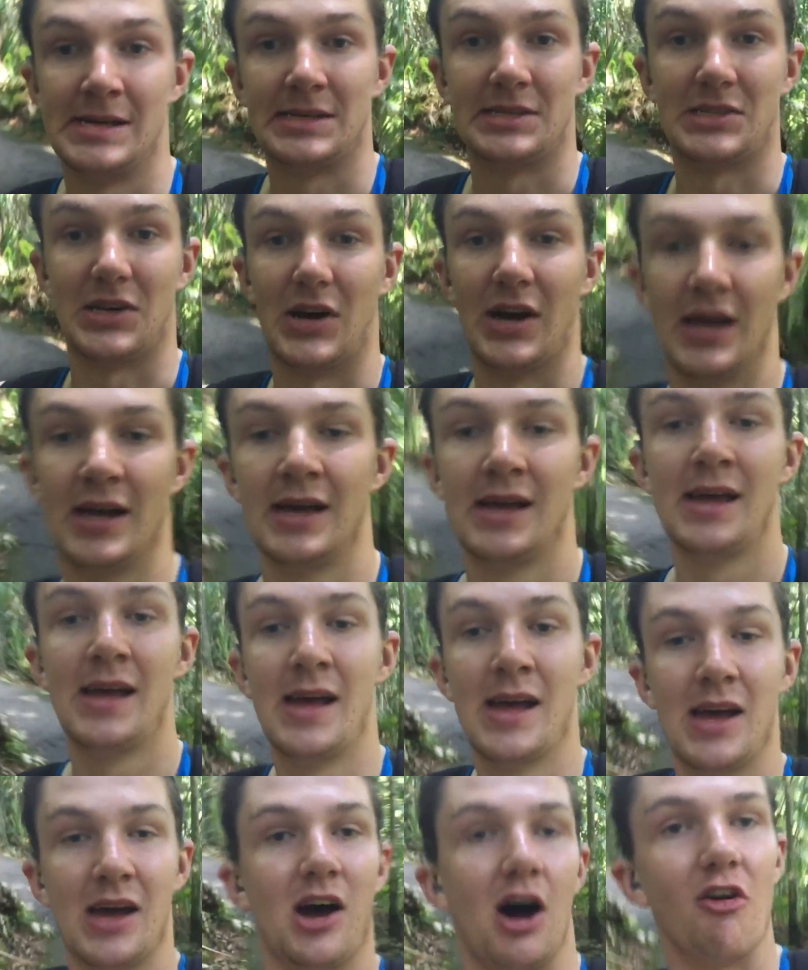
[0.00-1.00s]
So
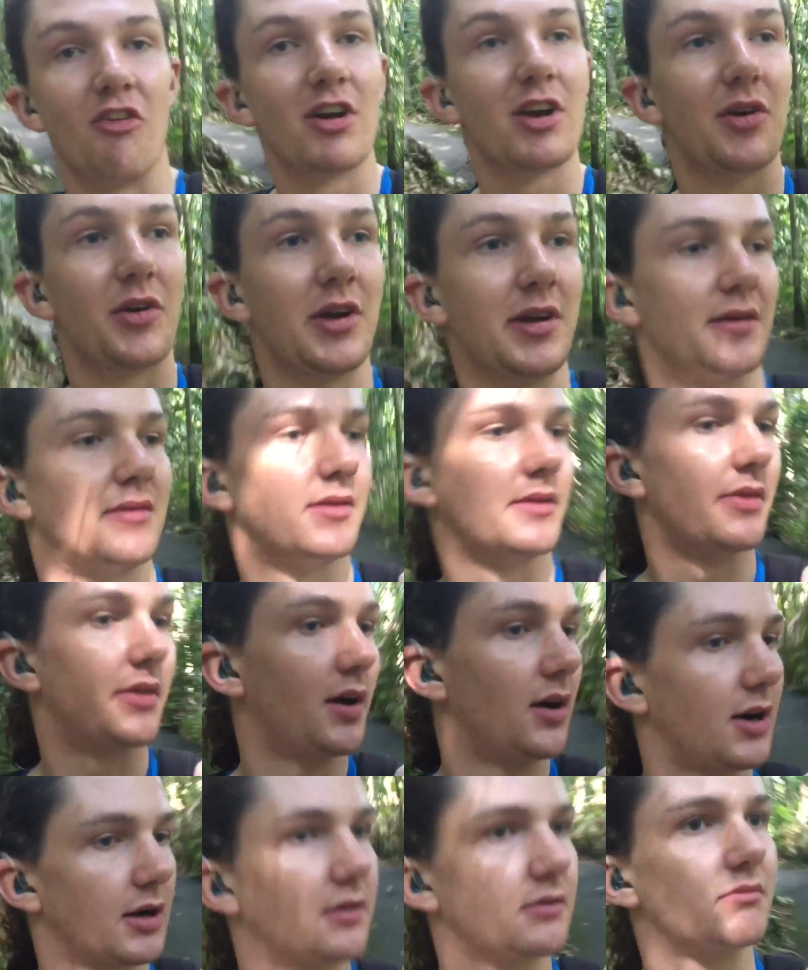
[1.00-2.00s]

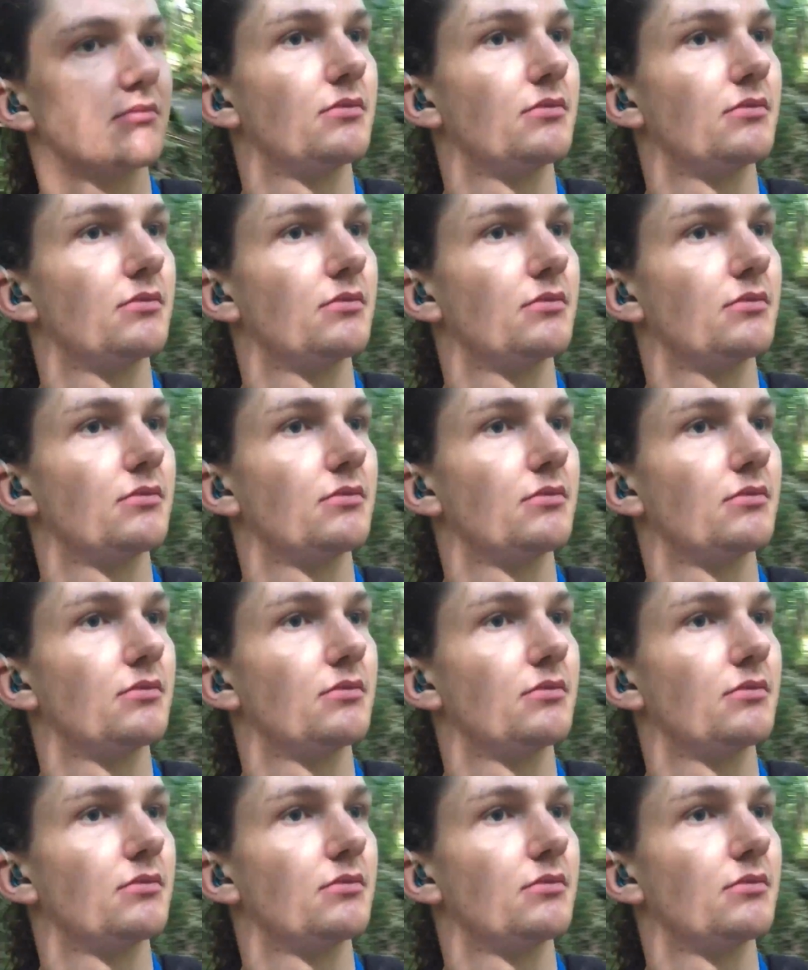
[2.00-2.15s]
I